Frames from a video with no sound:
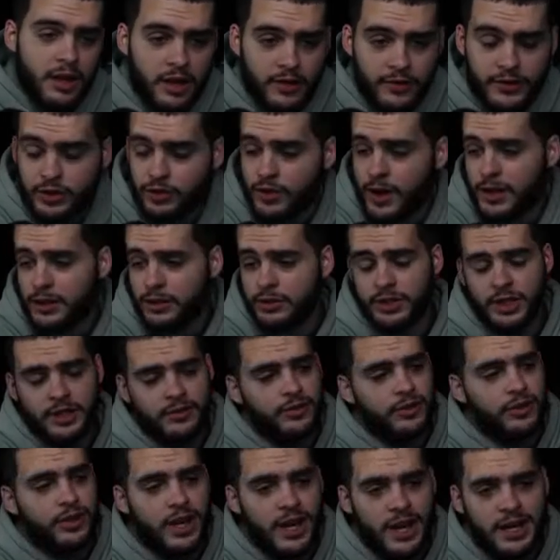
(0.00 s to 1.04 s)
It's a regular day
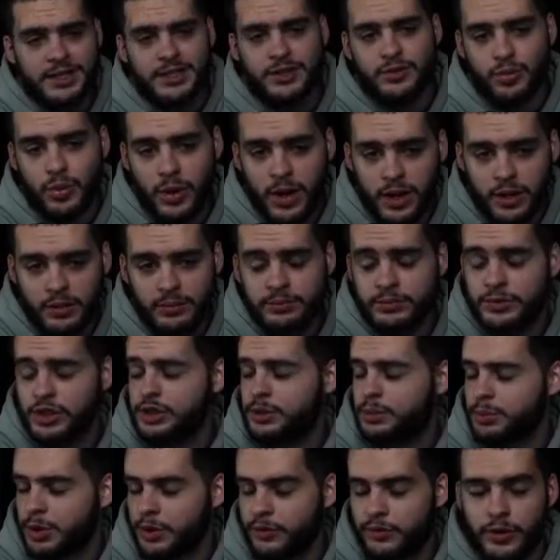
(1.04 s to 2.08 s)
for you guys as well, just
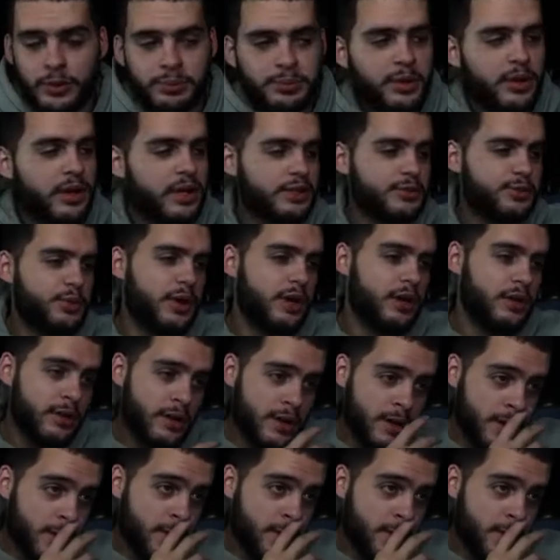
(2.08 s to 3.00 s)
some good football as well.